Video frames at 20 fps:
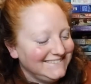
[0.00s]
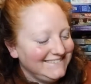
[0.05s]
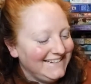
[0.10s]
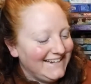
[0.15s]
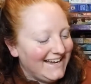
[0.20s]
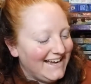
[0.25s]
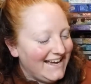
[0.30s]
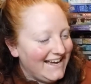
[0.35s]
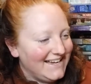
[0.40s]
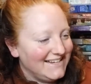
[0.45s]

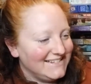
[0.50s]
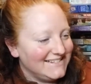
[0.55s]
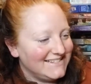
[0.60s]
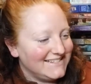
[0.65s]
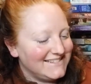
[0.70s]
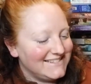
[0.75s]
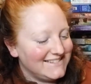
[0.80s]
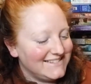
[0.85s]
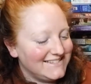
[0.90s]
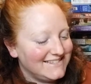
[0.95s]

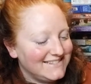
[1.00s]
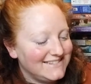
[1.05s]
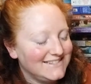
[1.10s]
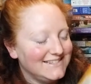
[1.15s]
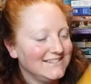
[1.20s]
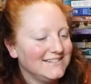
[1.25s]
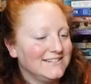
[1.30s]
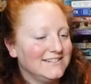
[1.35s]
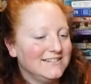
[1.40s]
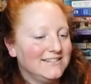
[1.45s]
yes.
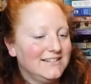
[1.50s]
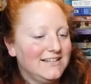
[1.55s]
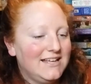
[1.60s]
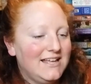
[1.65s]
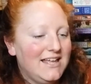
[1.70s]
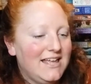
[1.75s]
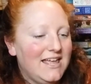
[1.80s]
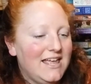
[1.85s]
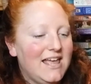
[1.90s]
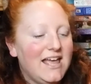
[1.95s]

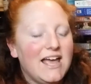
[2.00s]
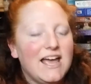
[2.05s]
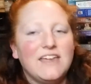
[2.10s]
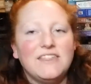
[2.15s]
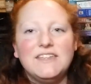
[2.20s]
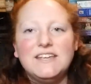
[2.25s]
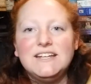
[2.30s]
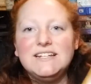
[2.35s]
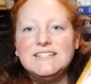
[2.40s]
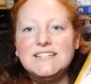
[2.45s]
I
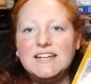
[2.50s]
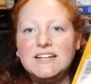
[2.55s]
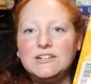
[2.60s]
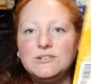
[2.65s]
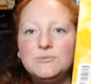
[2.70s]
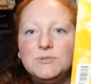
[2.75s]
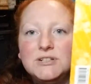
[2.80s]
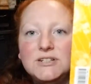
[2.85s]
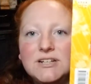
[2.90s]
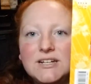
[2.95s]
think Dana
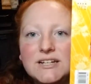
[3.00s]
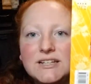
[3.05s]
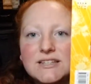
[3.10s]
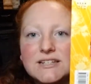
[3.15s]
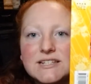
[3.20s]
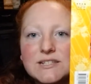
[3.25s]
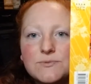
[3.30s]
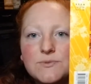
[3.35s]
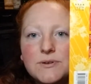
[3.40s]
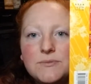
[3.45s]
would like
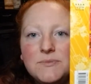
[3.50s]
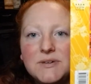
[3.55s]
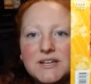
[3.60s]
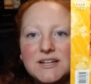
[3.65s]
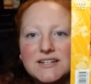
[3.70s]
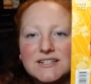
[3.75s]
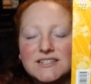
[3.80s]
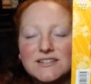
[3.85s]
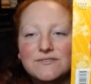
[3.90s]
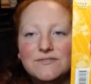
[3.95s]
this one
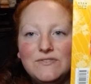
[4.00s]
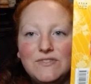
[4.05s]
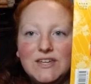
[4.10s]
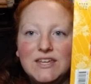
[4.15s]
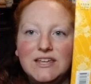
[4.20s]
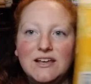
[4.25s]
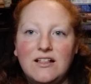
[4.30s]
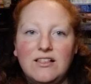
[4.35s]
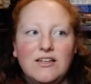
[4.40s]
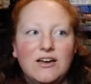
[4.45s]
because of the
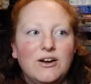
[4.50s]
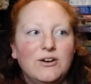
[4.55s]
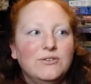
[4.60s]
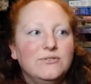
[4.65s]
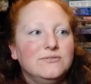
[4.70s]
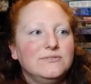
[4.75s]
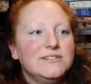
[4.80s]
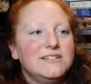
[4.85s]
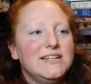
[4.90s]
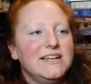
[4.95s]

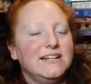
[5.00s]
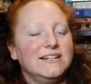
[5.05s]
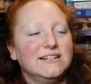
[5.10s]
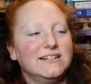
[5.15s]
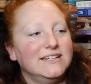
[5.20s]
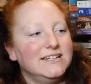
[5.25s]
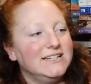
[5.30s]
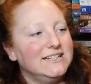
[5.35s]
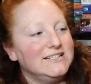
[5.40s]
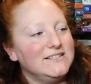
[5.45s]
yellow.
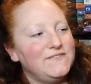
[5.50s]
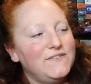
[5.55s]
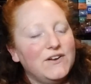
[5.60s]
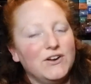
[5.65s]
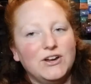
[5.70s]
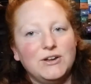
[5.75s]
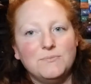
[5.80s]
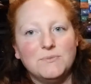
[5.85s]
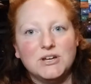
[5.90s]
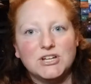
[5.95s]
Dana is
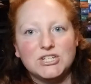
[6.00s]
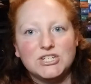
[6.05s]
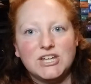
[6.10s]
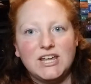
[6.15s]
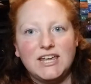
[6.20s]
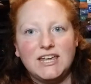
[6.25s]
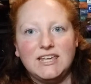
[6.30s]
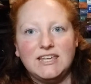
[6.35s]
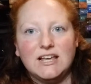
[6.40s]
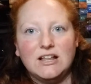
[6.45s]
very much
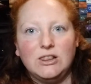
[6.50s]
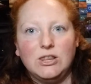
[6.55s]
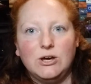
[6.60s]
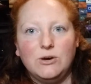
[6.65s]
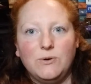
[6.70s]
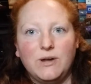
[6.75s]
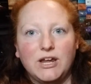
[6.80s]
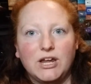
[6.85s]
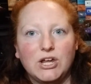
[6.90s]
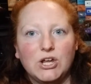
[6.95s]
a
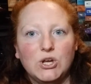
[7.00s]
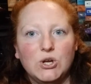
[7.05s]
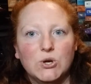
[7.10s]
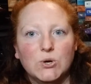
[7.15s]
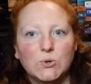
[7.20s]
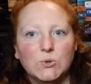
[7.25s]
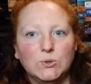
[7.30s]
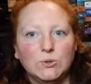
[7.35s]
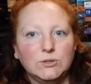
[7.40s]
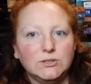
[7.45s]
yellow and
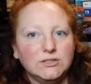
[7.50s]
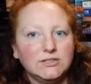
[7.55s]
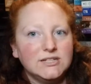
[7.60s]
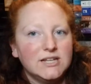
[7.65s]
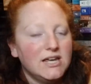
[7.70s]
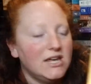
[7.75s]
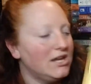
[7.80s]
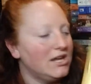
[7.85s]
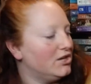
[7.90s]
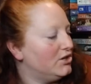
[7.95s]

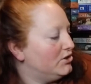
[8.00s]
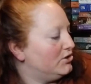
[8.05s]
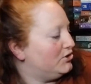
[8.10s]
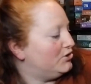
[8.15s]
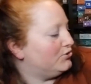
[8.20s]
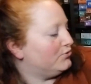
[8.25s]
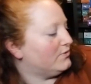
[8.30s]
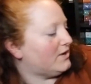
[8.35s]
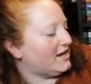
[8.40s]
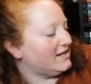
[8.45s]
gold
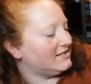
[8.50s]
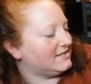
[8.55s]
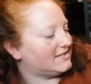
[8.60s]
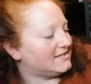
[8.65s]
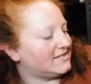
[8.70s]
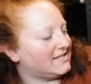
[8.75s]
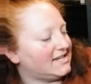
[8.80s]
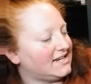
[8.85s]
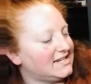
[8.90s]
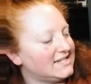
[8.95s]

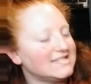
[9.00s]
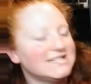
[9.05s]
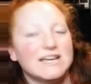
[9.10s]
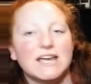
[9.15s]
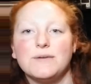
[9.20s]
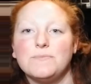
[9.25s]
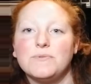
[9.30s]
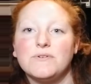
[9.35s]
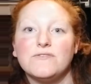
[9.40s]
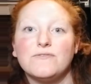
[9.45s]
dress
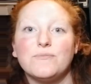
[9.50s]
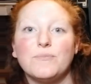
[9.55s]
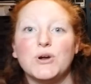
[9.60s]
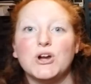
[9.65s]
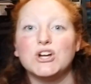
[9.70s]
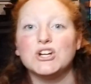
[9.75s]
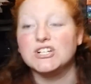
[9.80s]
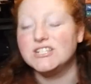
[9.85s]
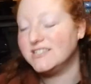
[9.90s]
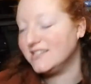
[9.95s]
type of
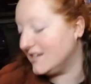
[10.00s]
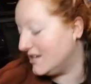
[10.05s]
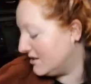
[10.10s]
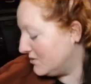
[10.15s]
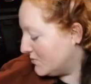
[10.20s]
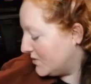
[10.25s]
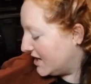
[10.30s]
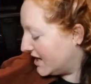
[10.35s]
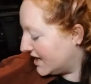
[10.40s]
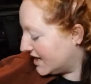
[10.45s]

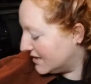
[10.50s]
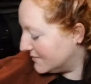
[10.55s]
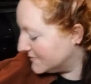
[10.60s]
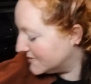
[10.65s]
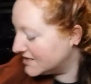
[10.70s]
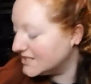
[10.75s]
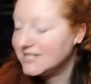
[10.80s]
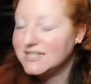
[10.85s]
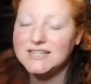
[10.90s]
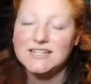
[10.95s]
person when it
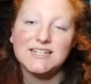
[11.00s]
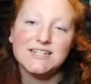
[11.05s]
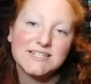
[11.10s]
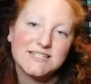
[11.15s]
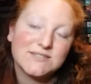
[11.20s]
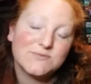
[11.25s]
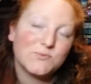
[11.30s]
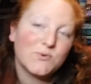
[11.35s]
comes to these